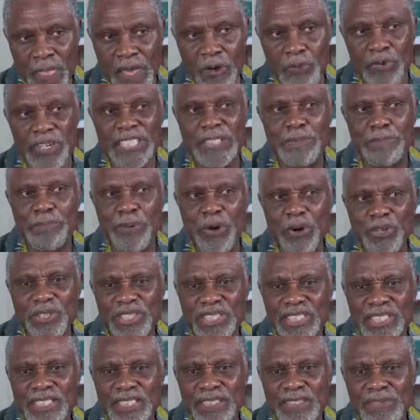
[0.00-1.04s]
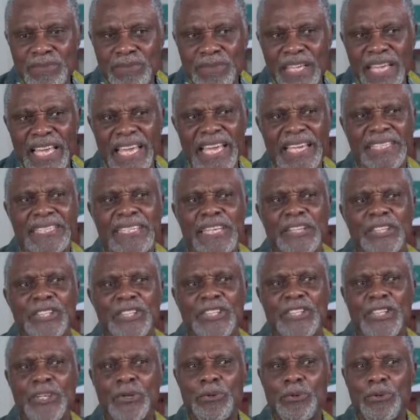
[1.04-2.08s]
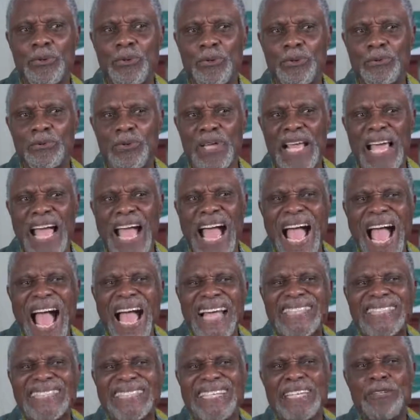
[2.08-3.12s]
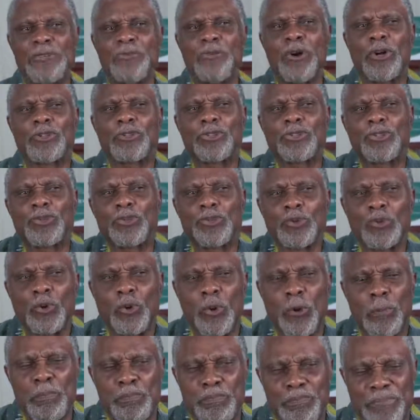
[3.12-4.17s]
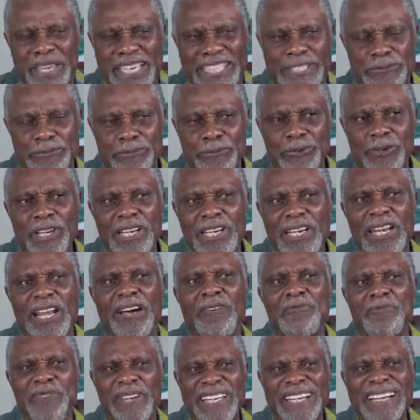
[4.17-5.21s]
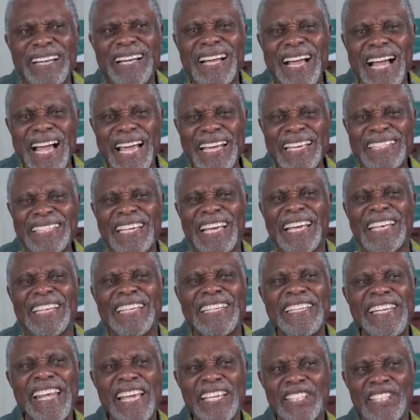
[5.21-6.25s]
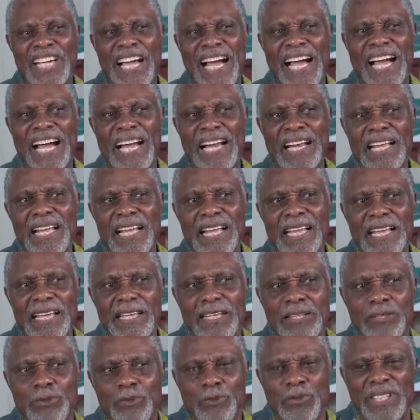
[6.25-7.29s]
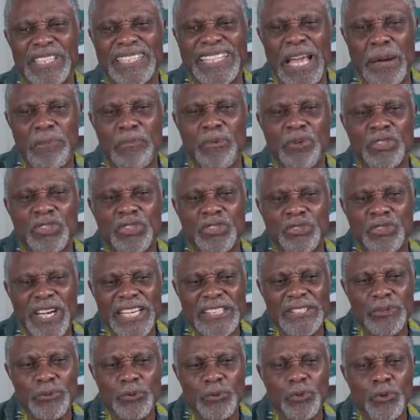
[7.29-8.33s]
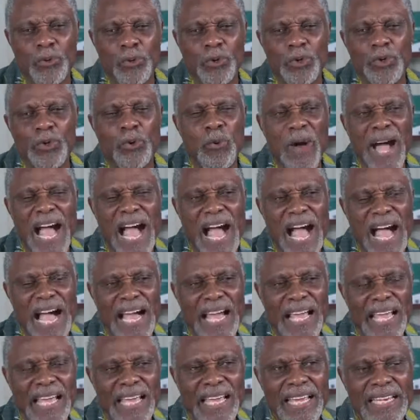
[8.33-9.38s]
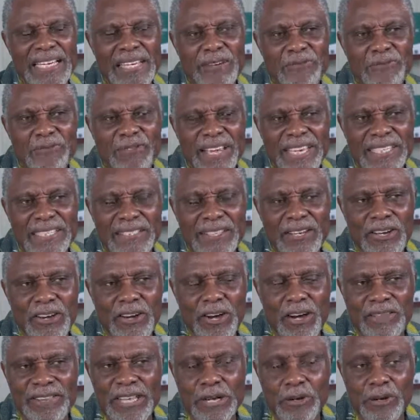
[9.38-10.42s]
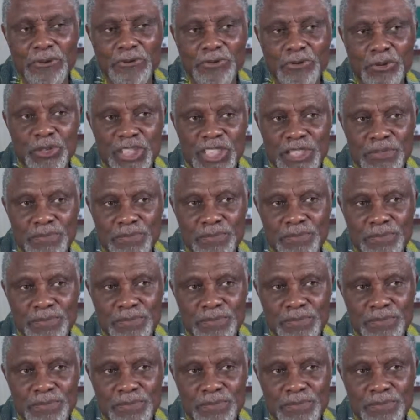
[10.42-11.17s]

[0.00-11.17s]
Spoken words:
Response is you acting your true, peaceful, loving, kind nature to demonstrate who you are in the face of the confusion.